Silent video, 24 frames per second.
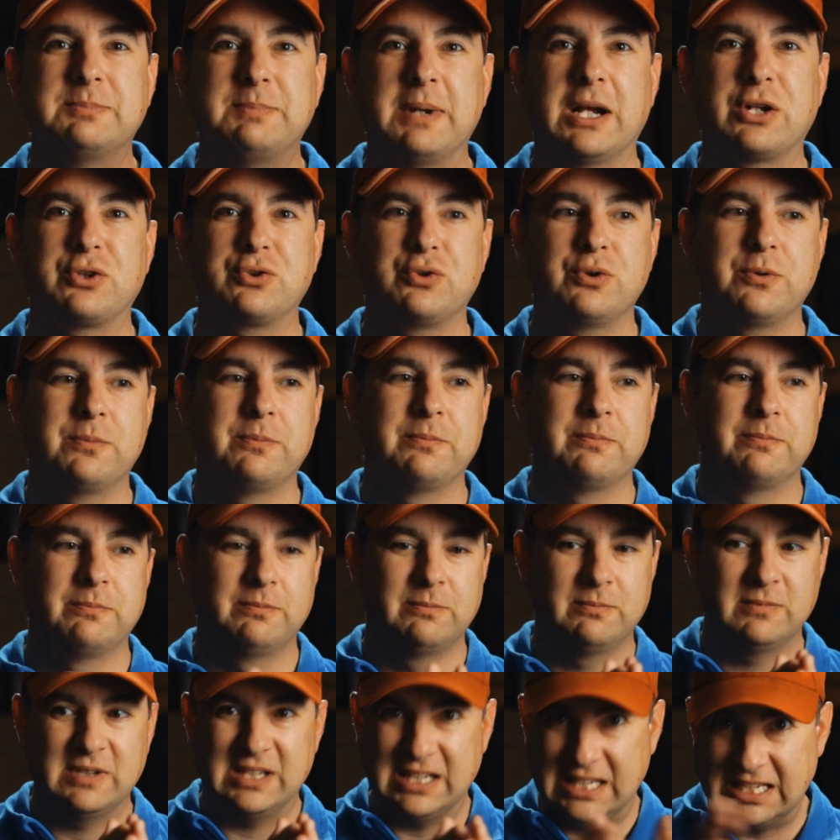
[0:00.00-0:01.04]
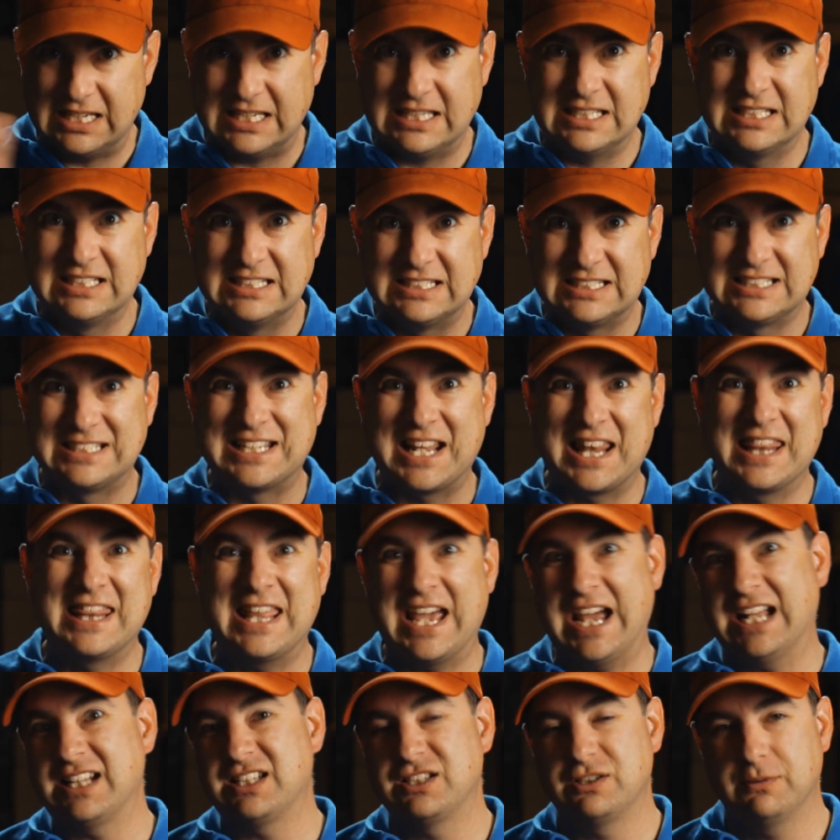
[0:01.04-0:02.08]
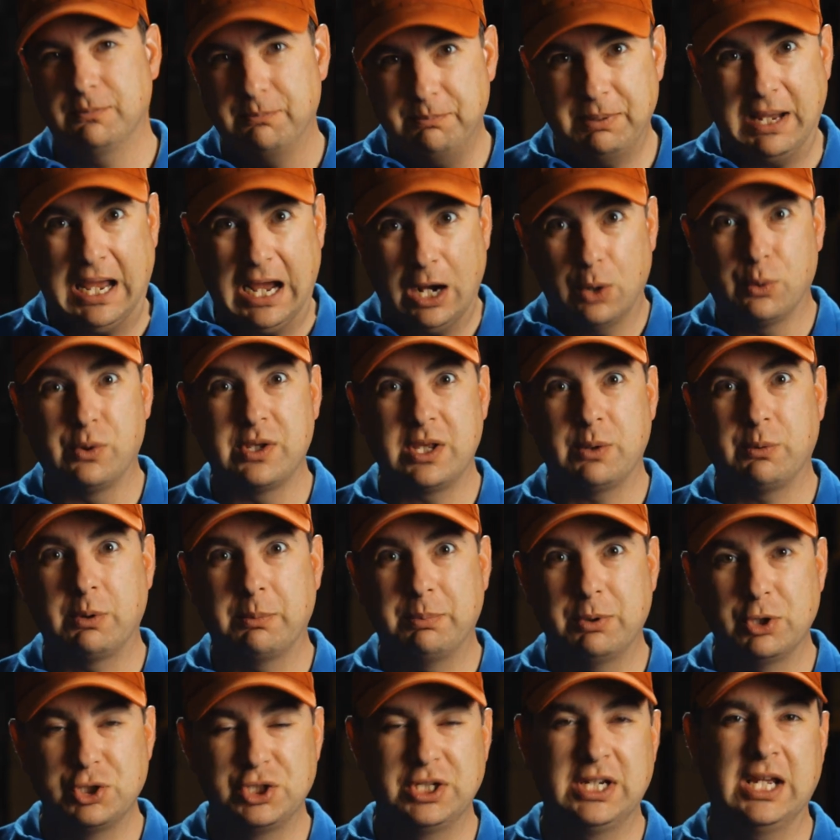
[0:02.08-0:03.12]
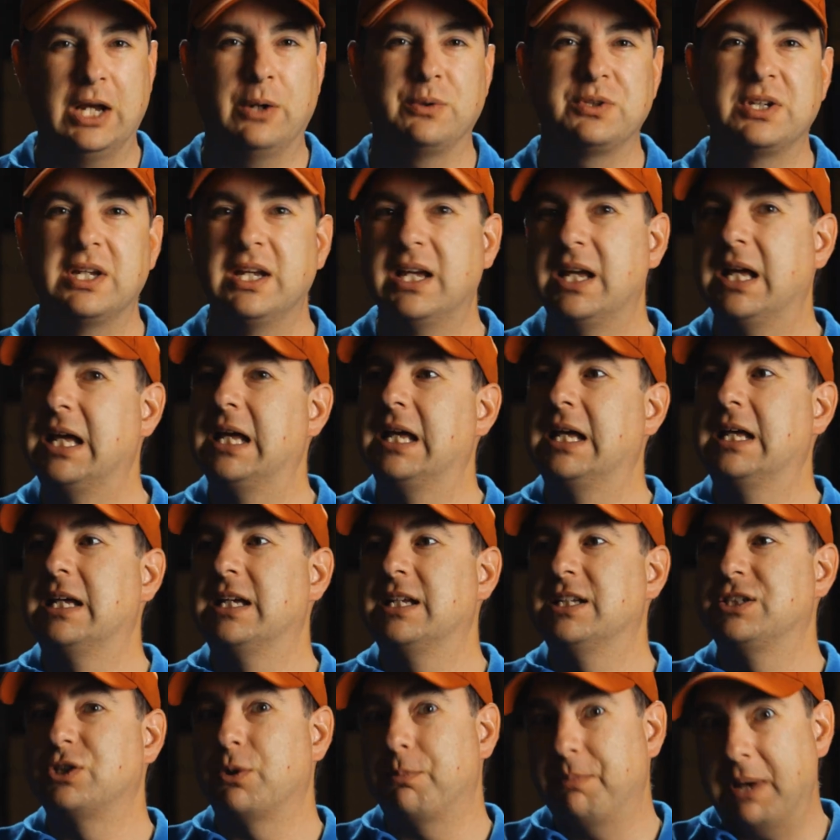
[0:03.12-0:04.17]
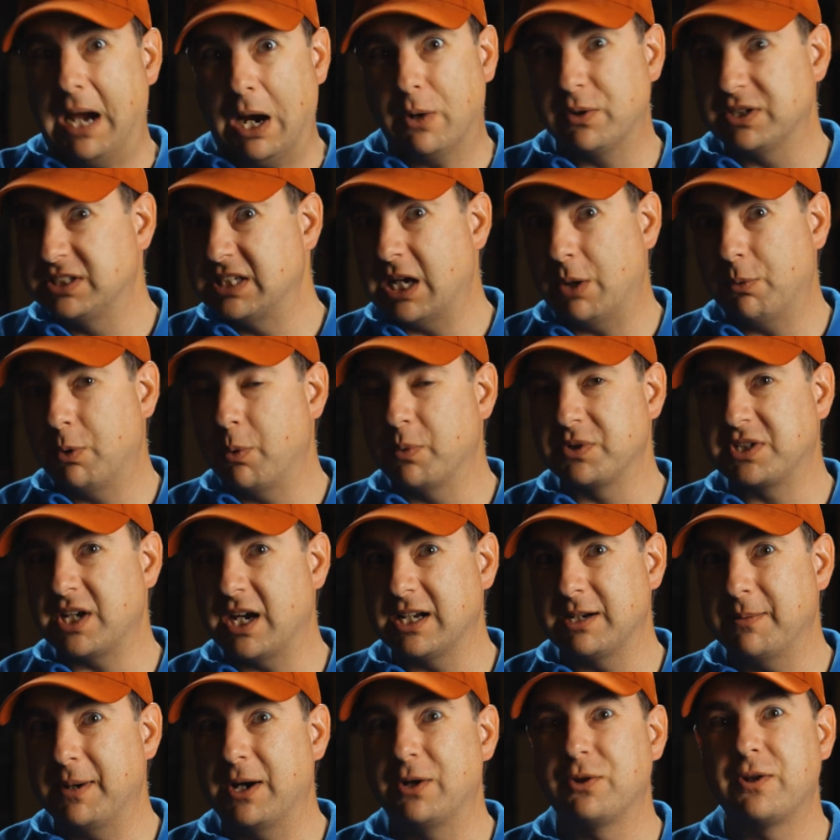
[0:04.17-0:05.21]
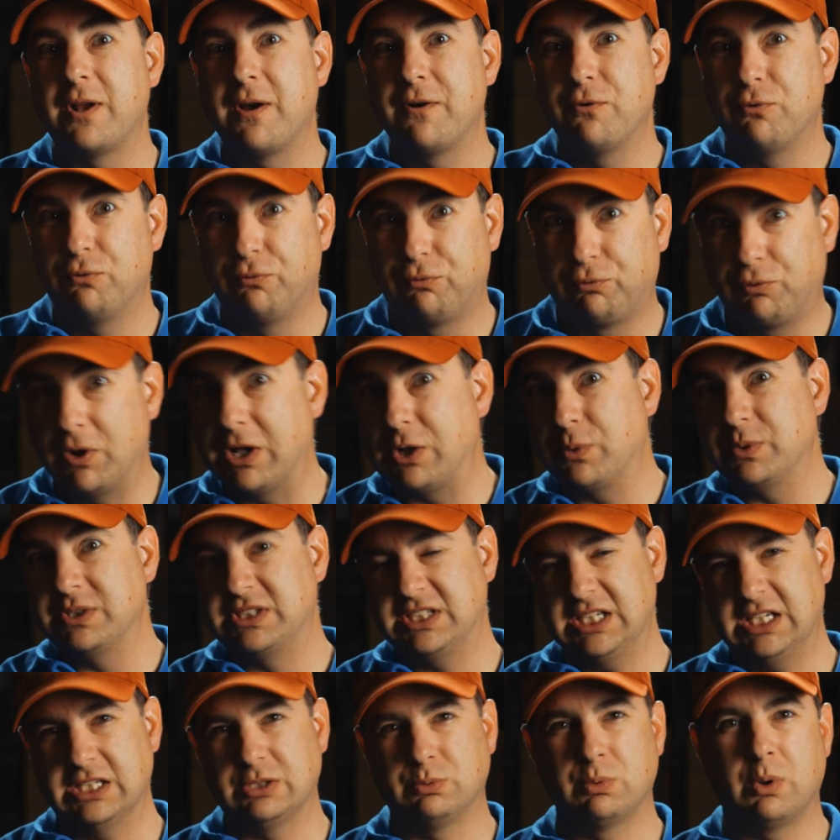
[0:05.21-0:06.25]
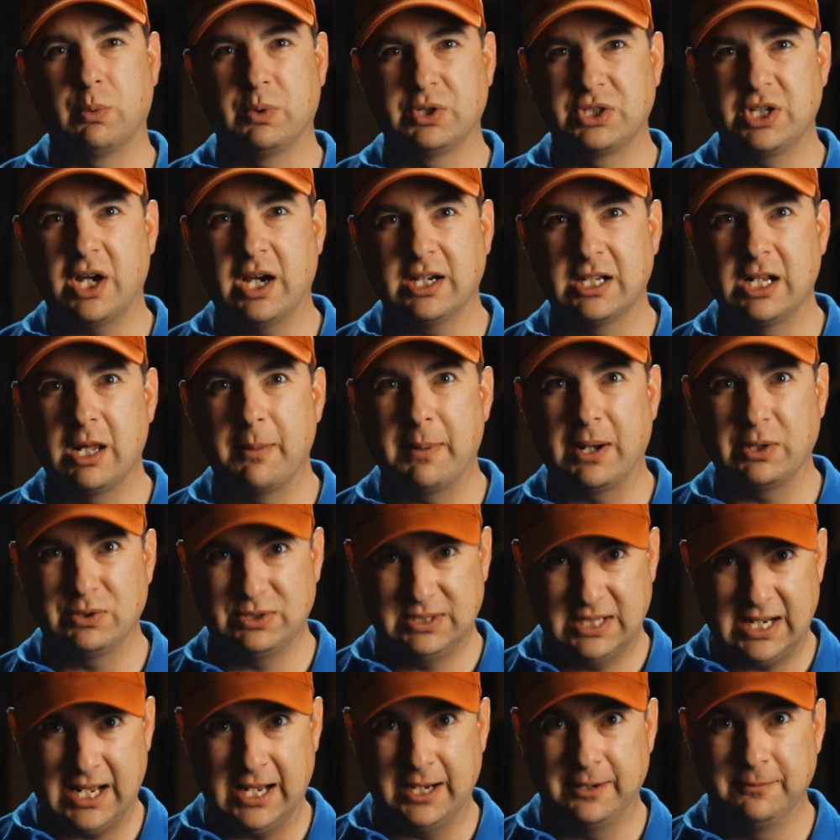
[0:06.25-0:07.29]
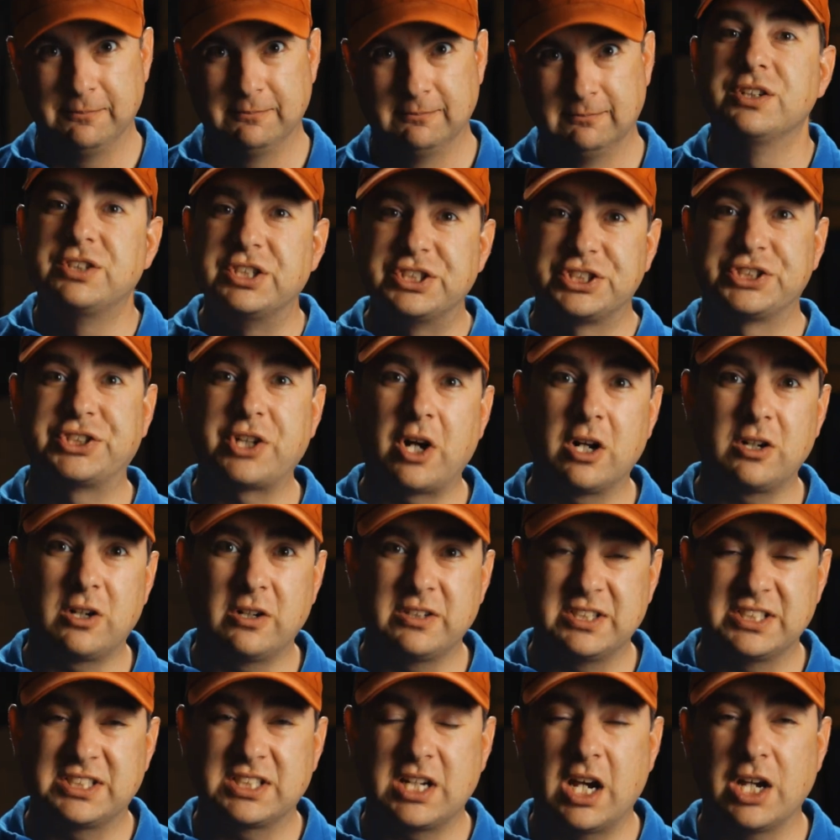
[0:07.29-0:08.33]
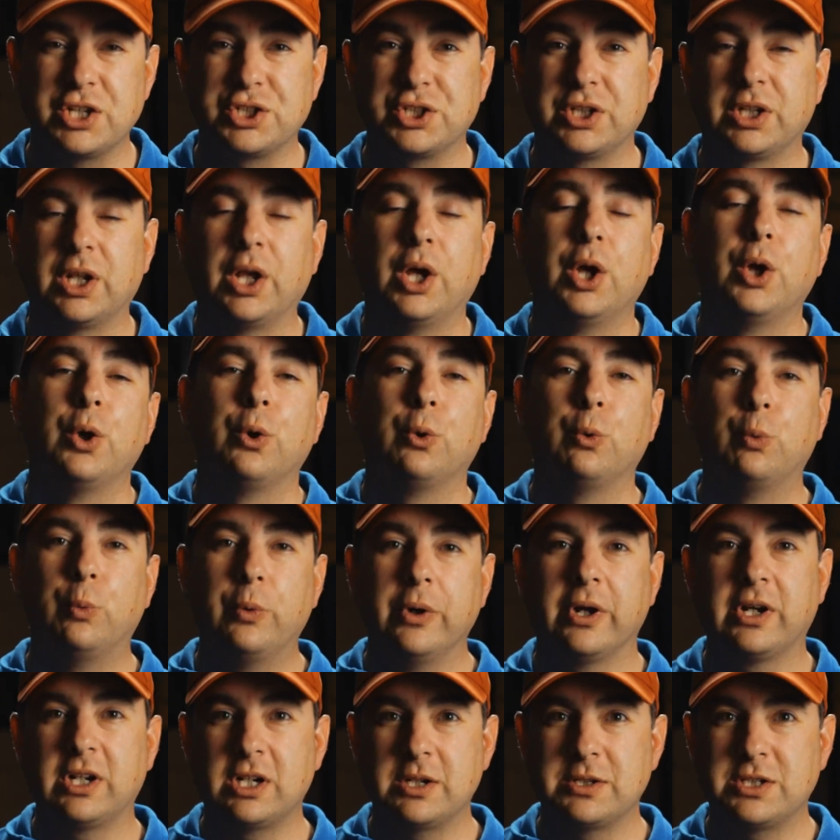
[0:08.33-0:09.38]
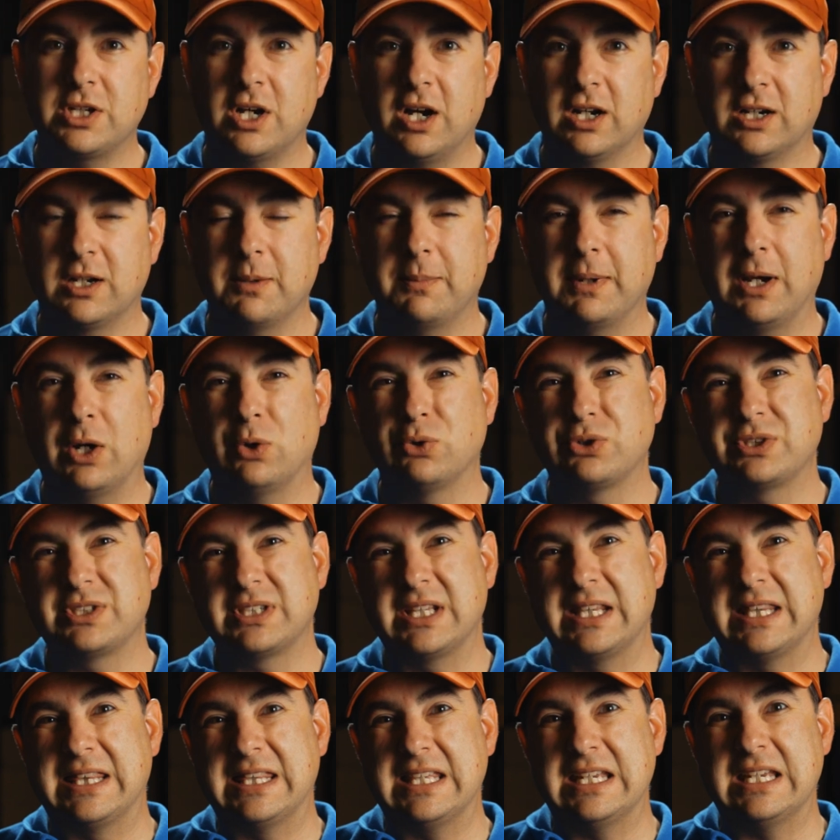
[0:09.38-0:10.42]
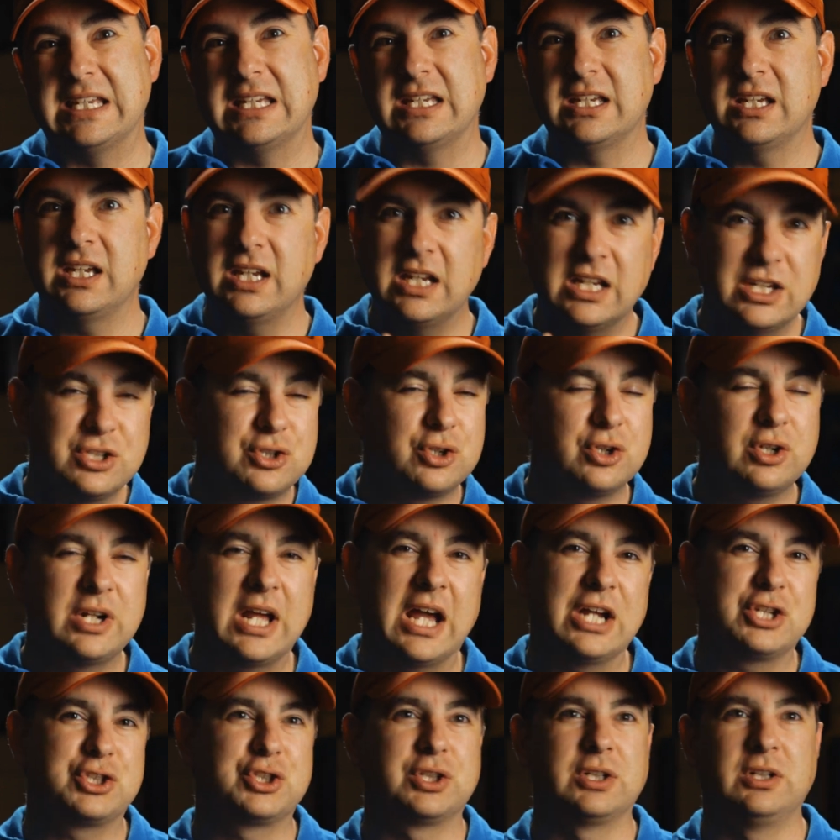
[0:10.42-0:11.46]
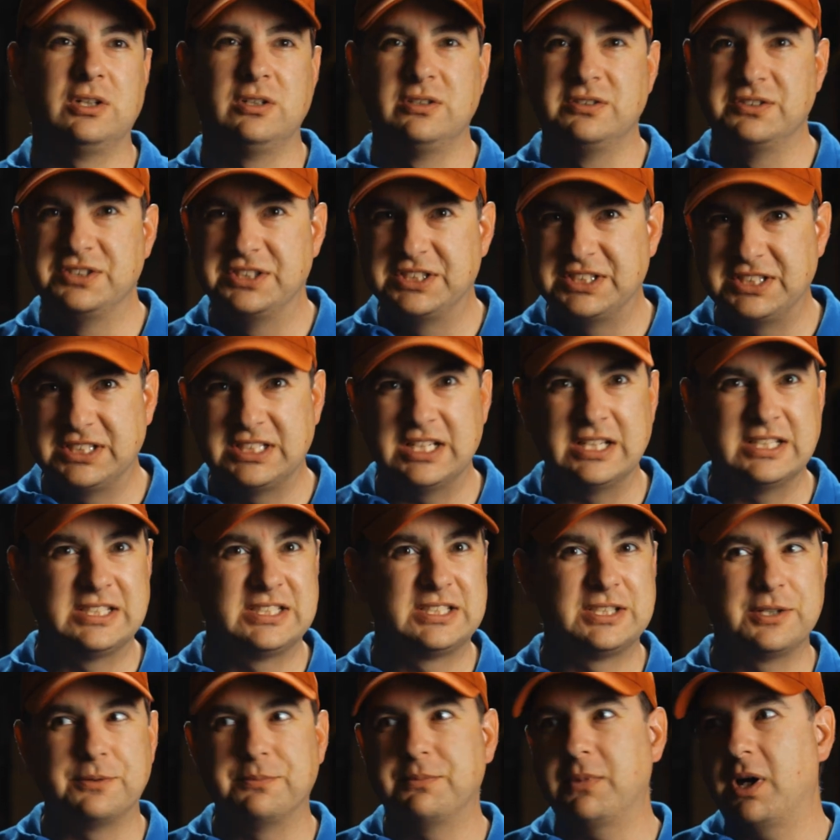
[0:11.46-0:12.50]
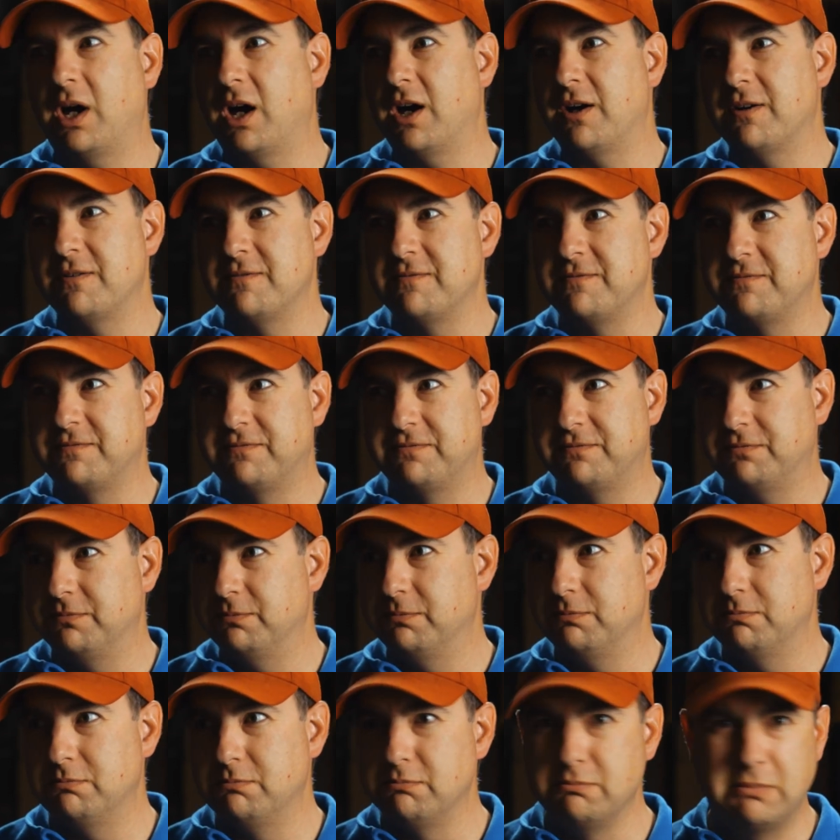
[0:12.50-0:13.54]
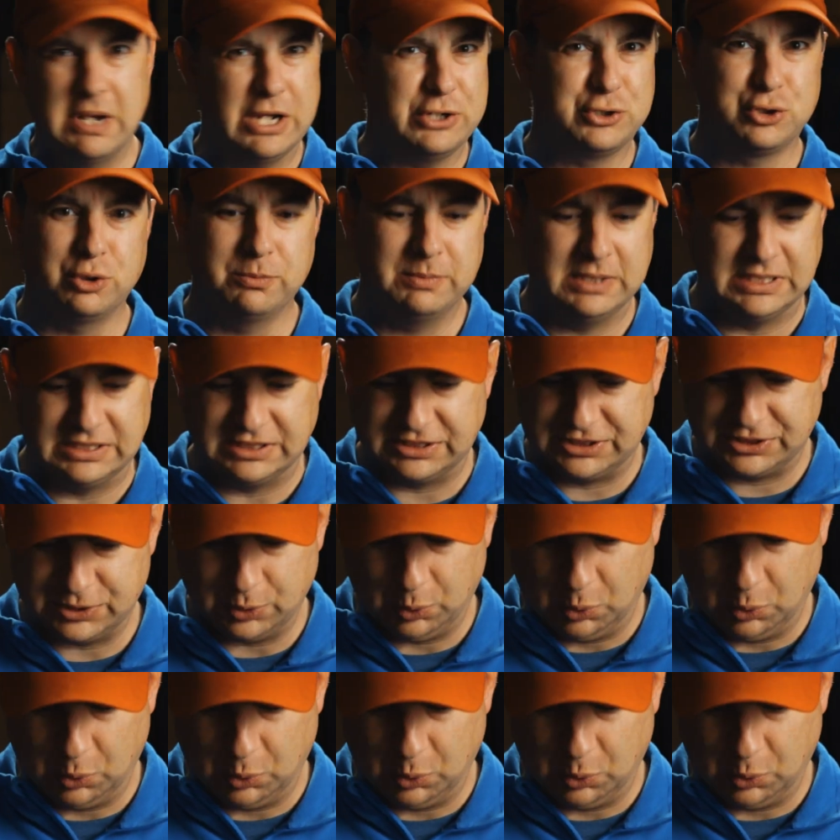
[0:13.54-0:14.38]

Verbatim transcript: spectrum is that power that we're pushing out. So power is not what we're talking about. Frequency is what we're talking about today. To start our discussion, we're going to talk about the international system of measurements,